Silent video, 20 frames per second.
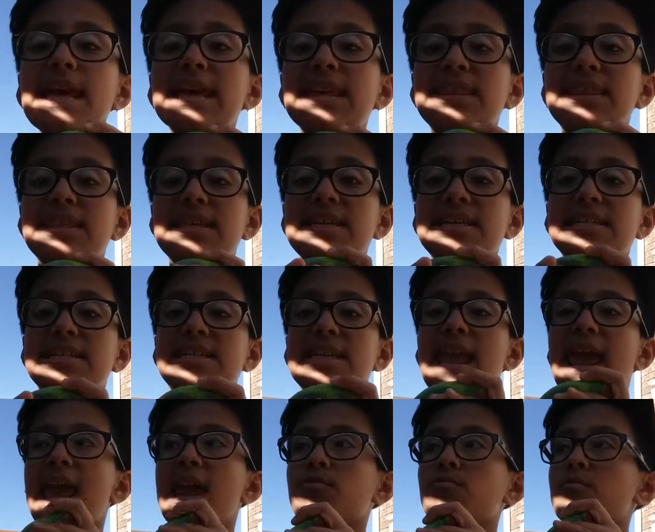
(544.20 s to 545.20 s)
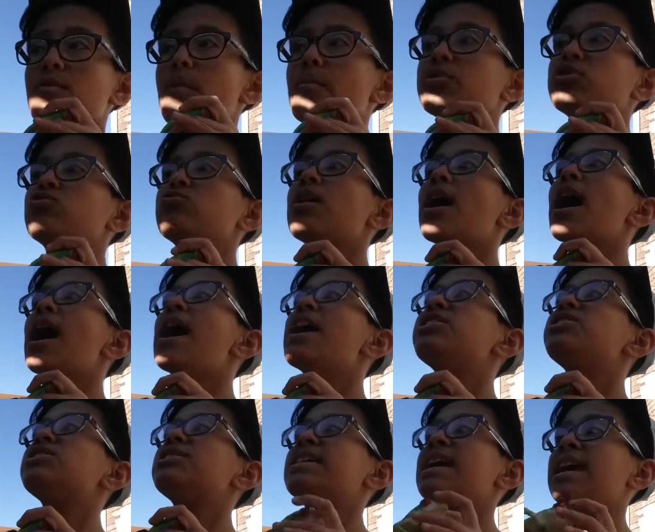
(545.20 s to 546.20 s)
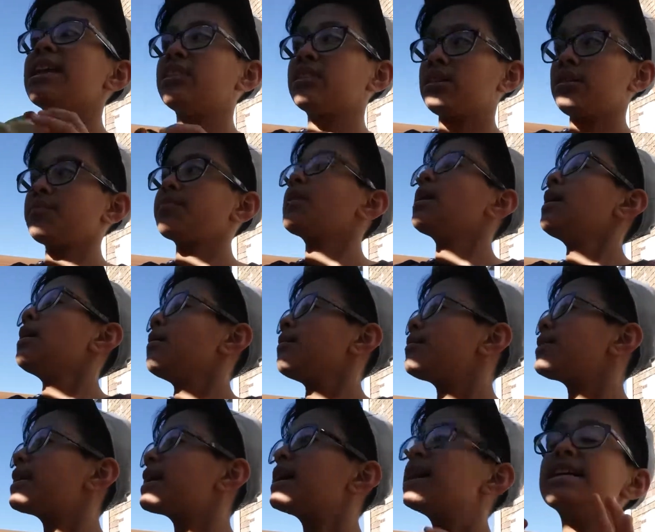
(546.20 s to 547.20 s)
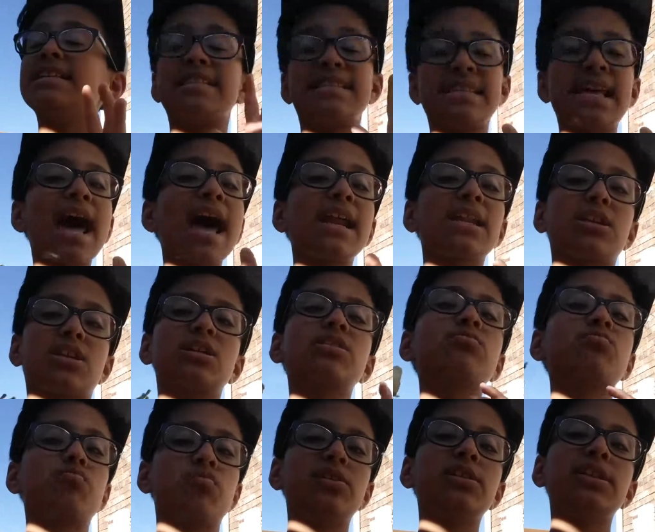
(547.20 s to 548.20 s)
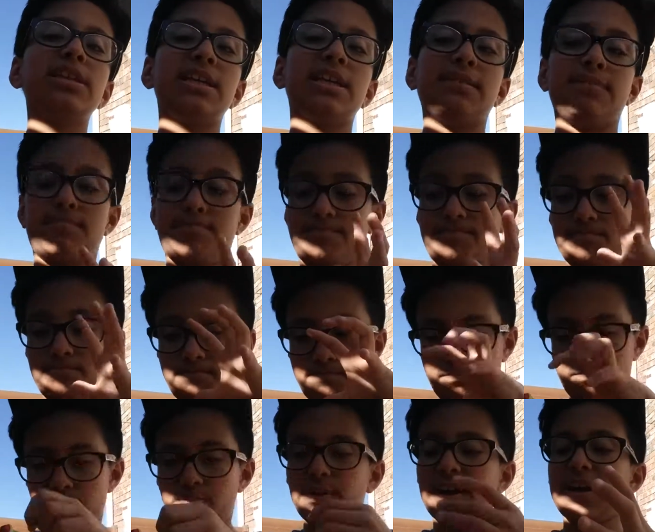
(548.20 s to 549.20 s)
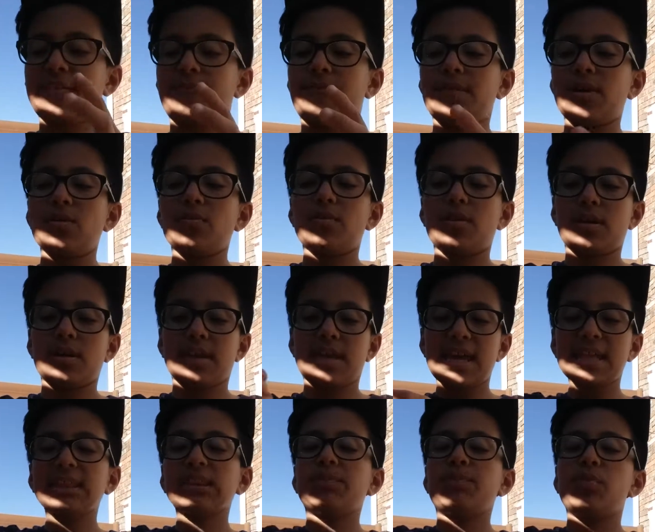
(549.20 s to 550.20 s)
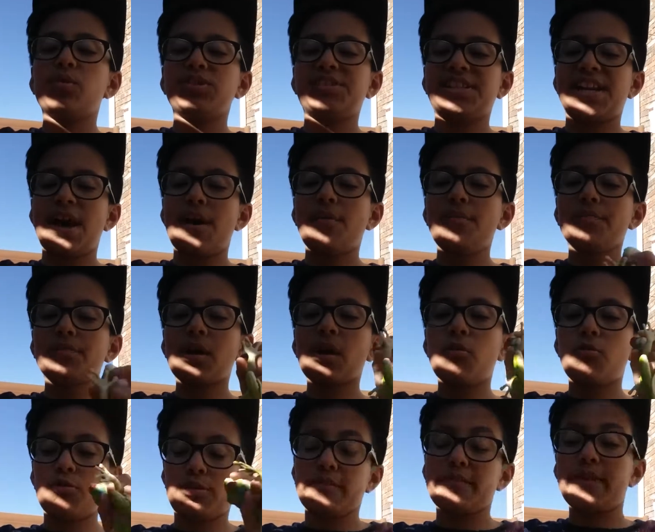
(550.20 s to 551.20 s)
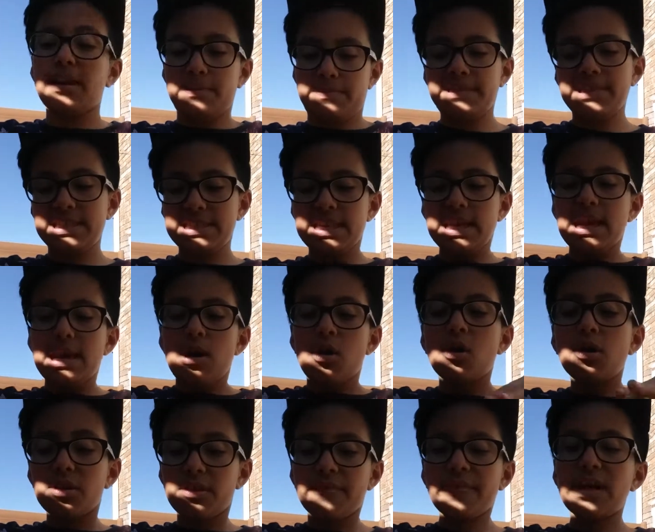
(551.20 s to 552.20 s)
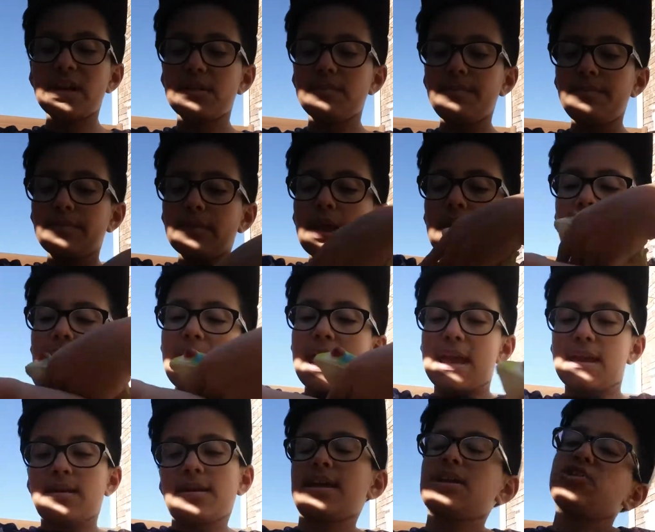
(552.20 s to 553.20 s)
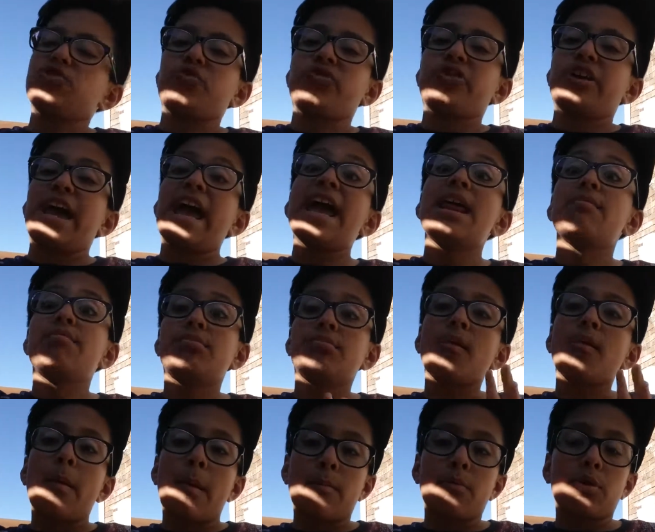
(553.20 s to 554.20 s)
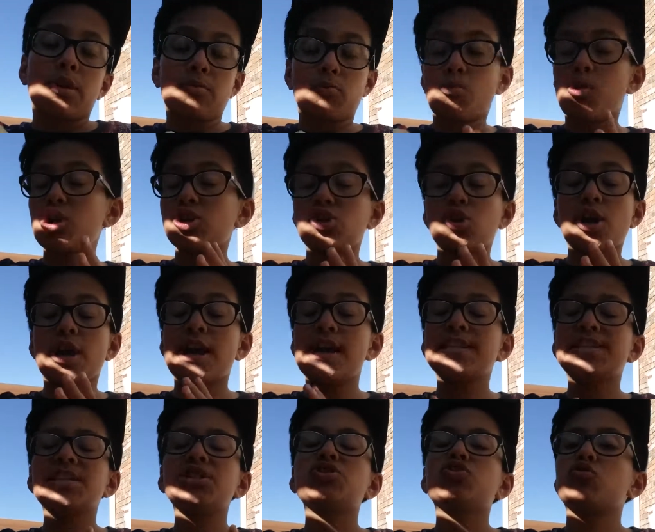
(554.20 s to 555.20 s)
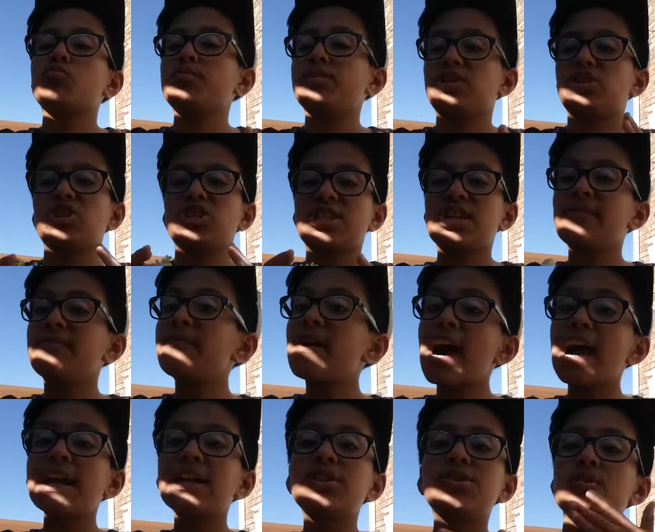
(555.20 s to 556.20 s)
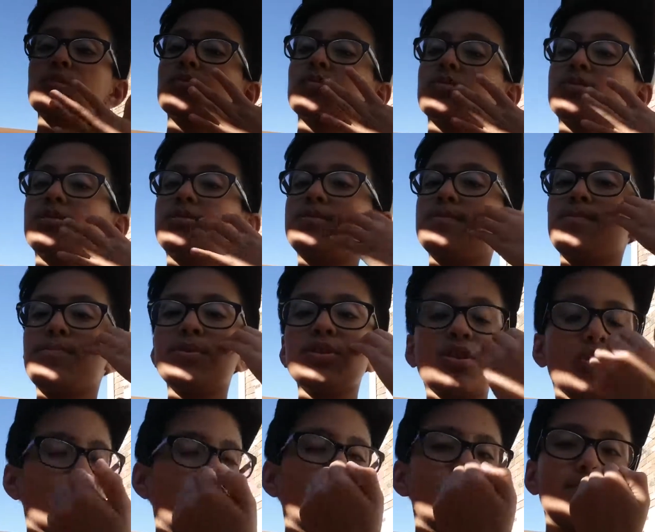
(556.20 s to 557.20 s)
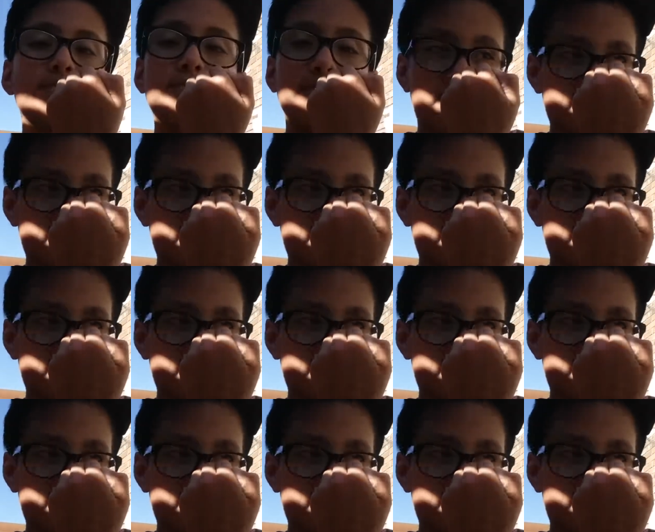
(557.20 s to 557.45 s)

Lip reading: like this, and remember to not agitate them, because that could really get the poison out, or the venom, and get you in the hand. But remember, wash your hands and you'll be just fine. Don't put your